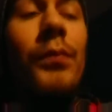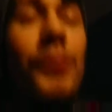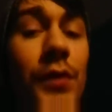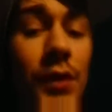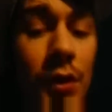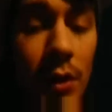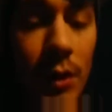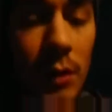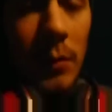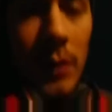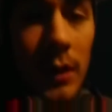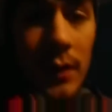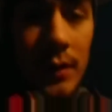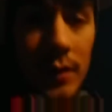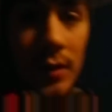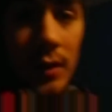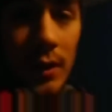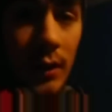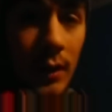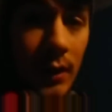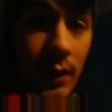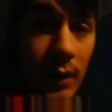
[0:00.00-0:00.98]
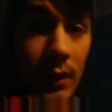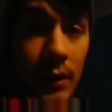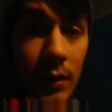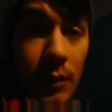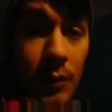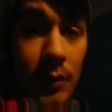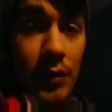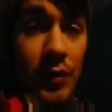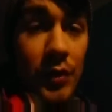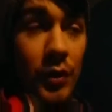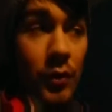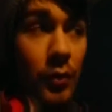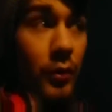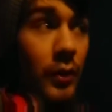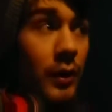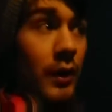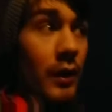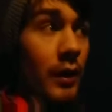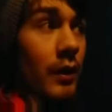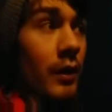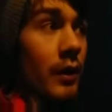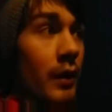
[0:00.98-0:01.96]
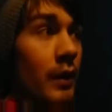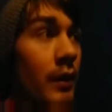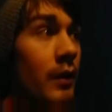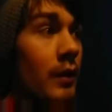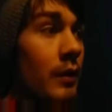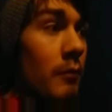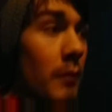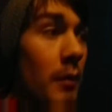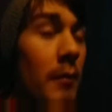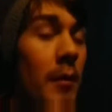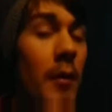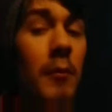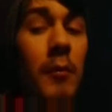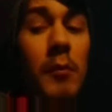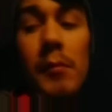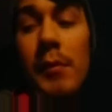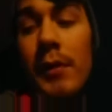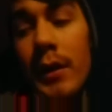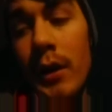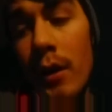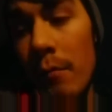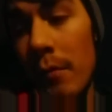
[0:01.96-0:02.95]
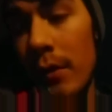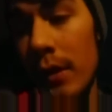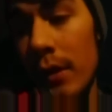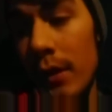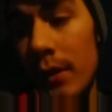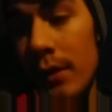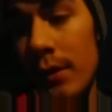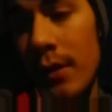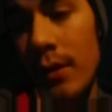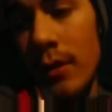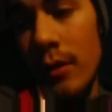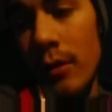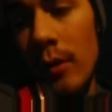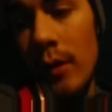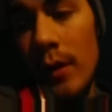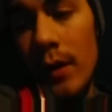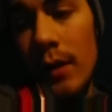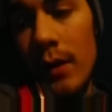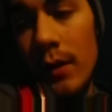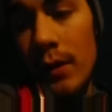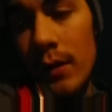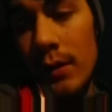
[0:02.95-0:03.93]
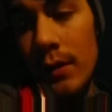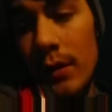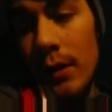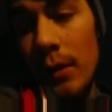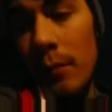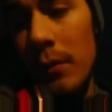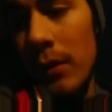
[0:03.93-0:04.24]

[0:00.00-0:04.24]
So anyways, I gotta get going to school here. My mom will be coming in to uh, tell